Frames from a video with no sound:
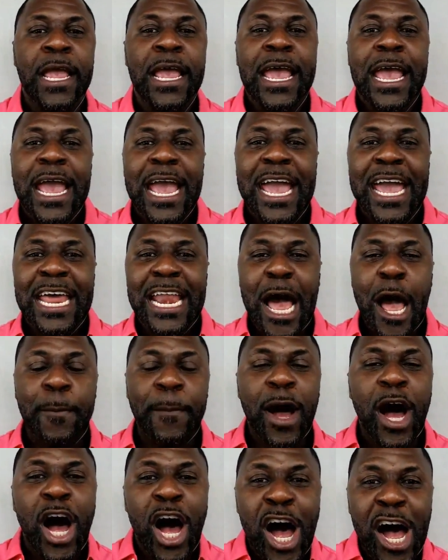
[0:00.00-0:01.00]
and I'm
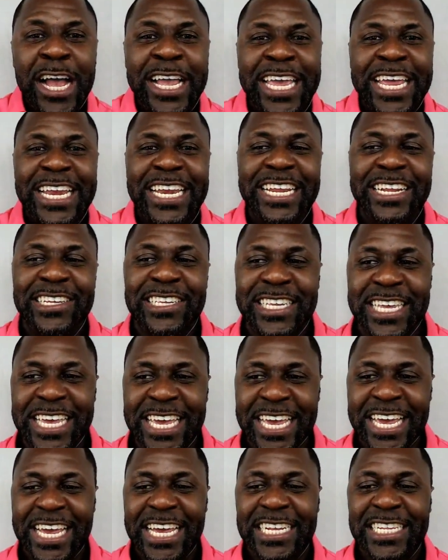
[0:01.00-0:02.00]
hugging these
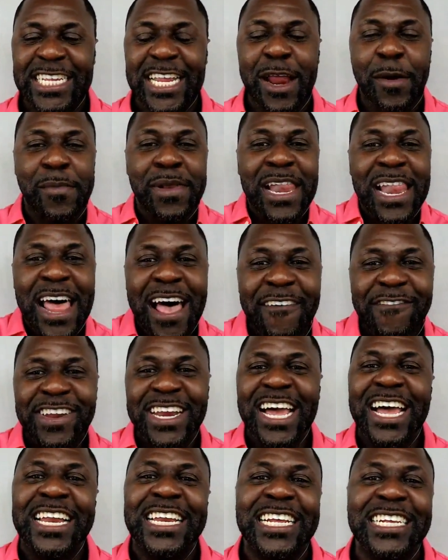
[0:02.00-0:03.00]
kids and I'm loving
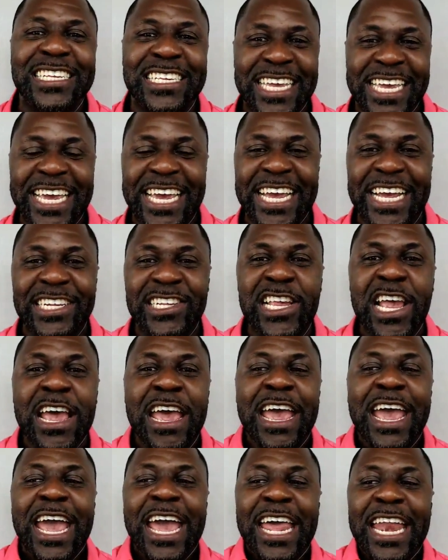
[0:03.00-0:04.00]
on these kids.
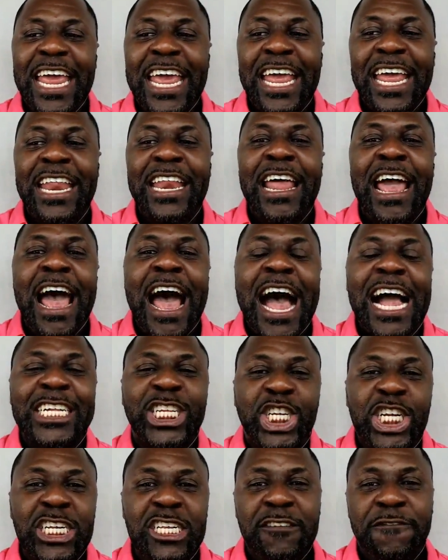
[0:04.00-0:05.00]
And then I
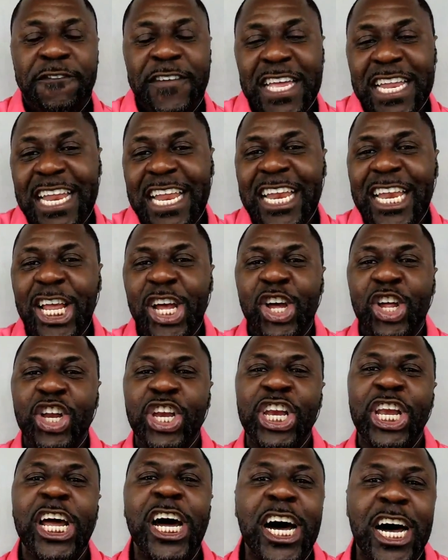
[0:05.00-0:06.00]
just feel a little
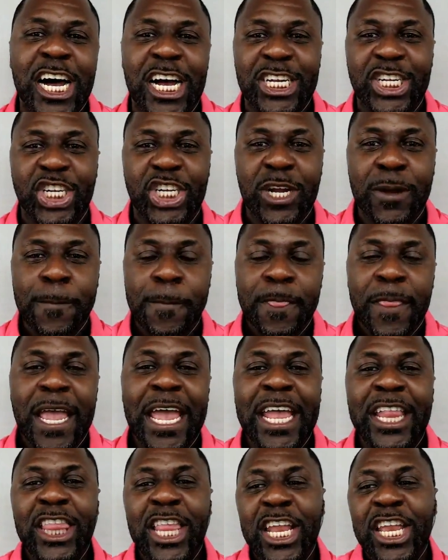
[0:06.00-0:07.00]
nudge.
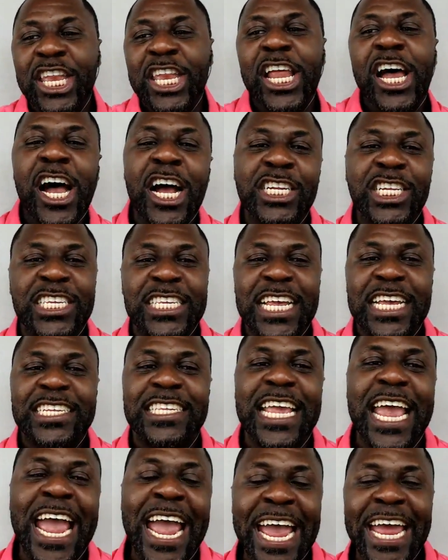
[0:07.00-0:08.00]
And the nudge says,
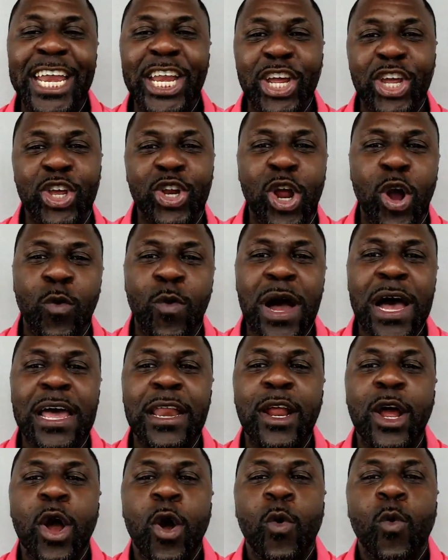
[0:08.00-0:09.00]
Andy, you know what?
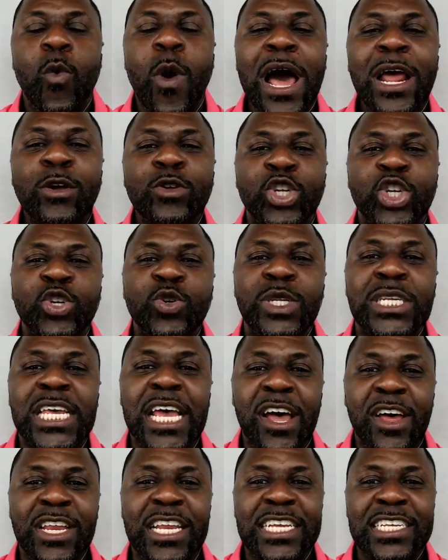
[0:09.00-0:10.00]
Why don't you
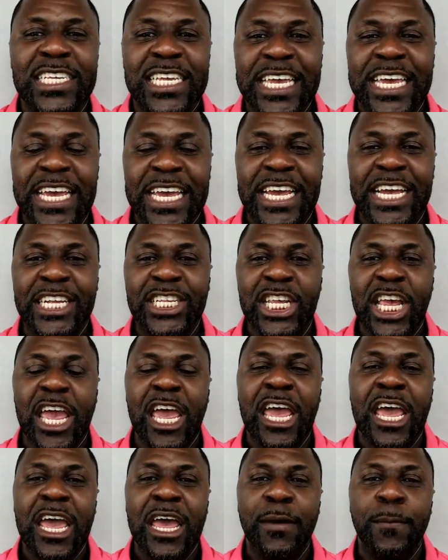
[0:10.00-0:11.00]
tell these kids
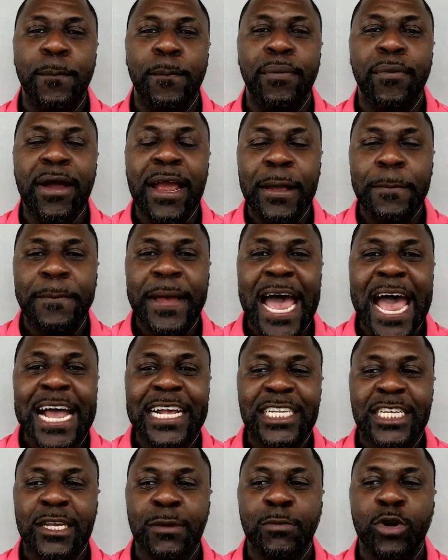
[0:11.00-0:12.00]
and bring back
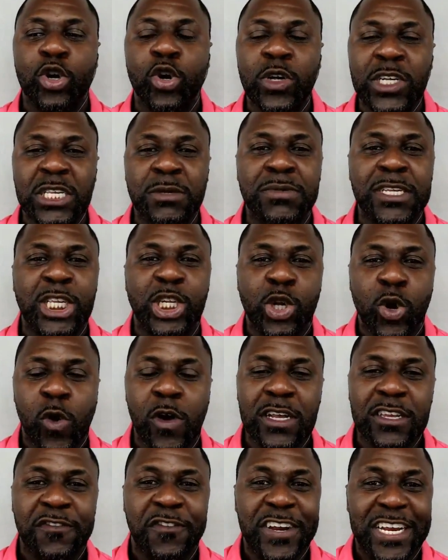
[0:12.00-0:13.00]
some Christmas
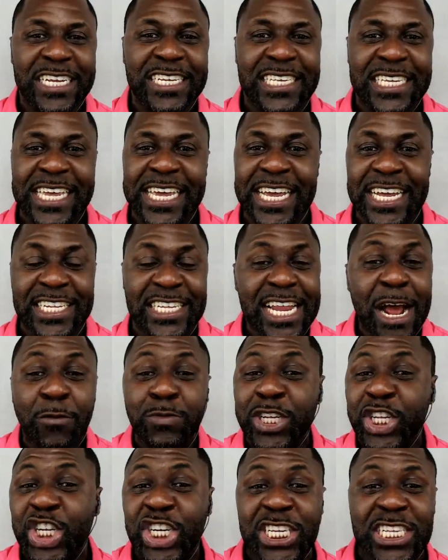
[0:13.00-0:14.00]
toys for these kids? That was
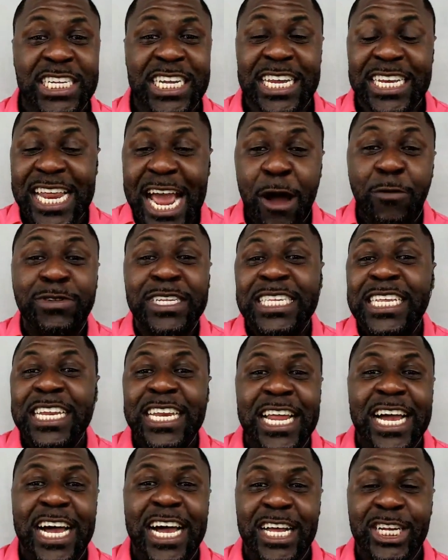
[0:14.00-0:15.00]
just it. That was the
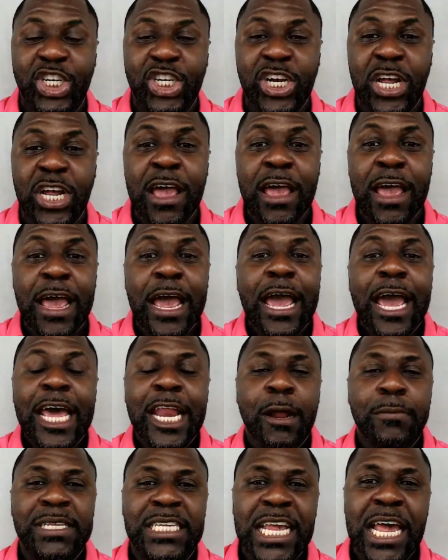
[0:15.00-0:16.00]
nudge. And
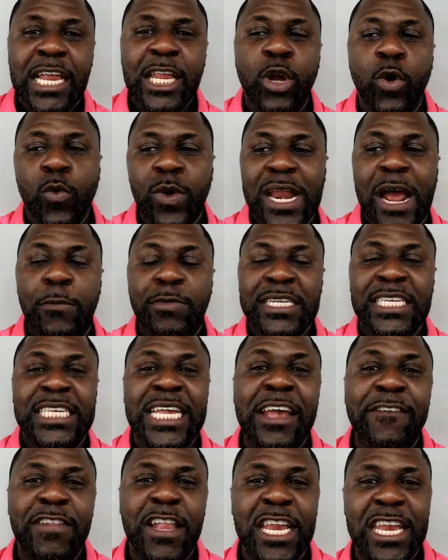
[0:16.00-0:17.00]
I'm telling you, when I
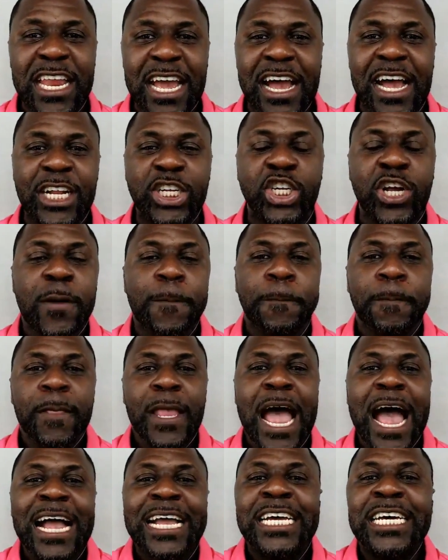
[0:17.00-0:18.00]
received the nudge,
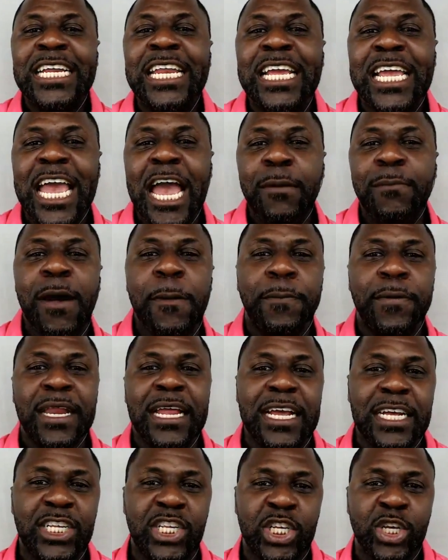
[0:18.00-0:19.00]
I could have came up with an
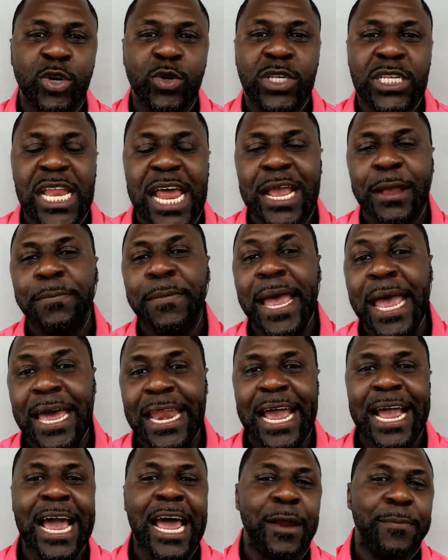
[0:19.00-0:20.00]
excuse like, man, I
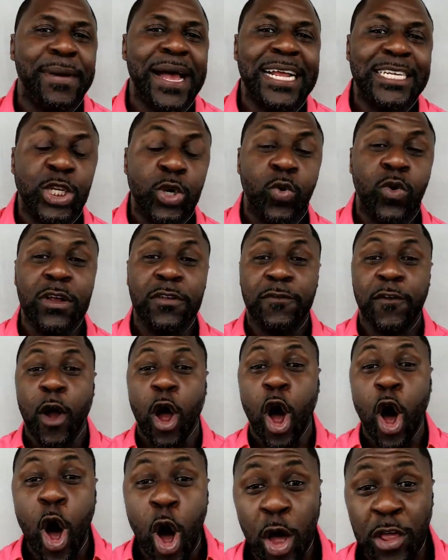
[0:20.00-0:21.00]
got to buy toys for
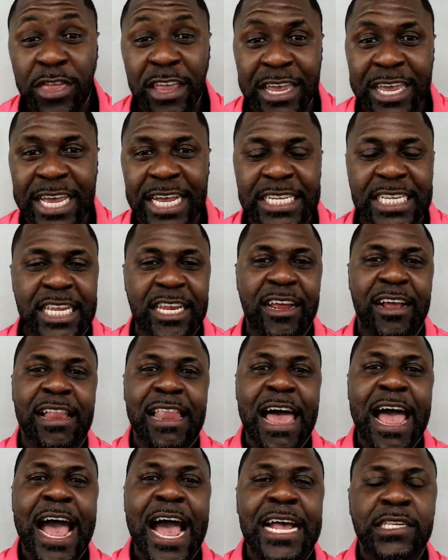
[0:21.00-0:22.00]
all the kids in the
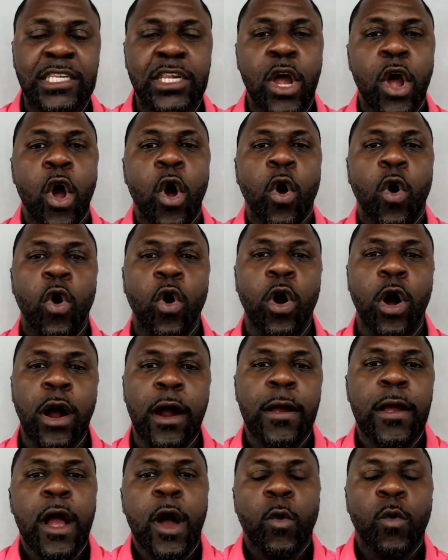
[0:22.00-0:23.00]
class, or,
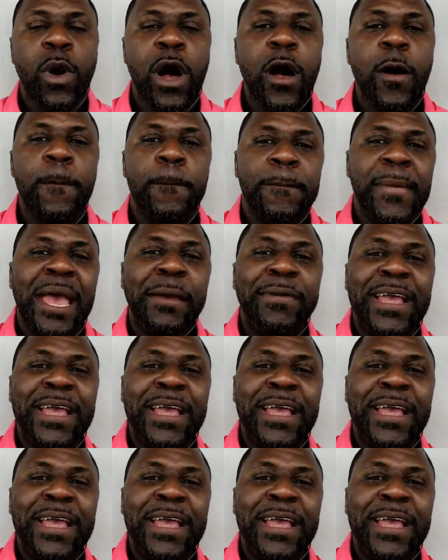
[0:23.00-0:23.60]
well, maybe I